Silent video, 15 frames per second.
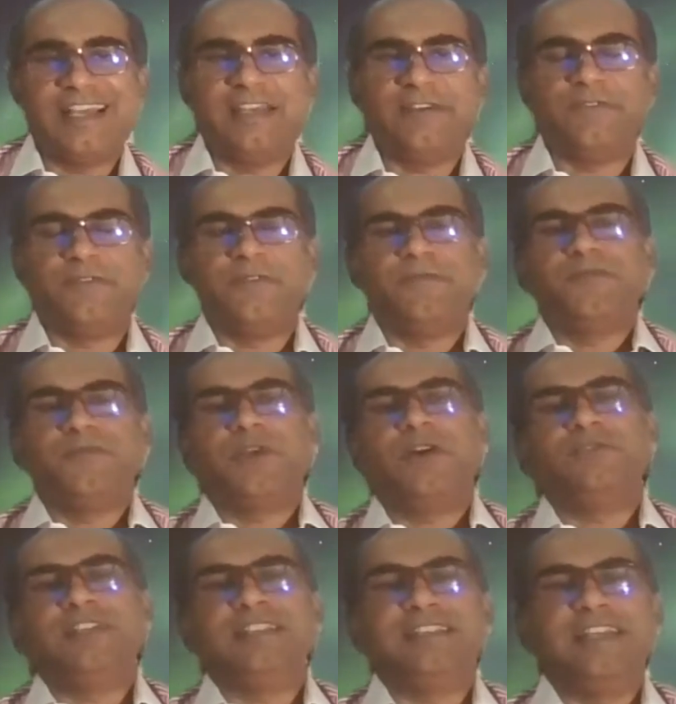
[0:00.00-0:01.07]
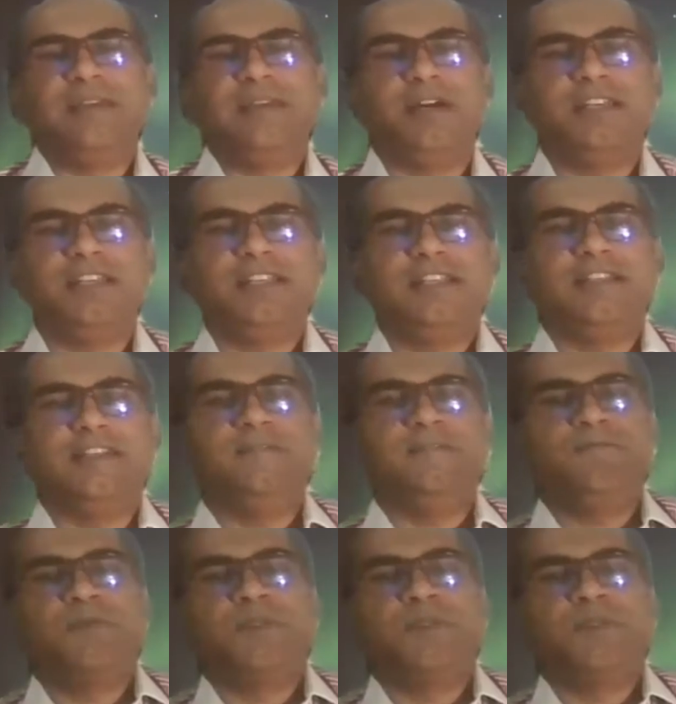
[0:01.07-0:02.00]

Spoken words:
F of the same article,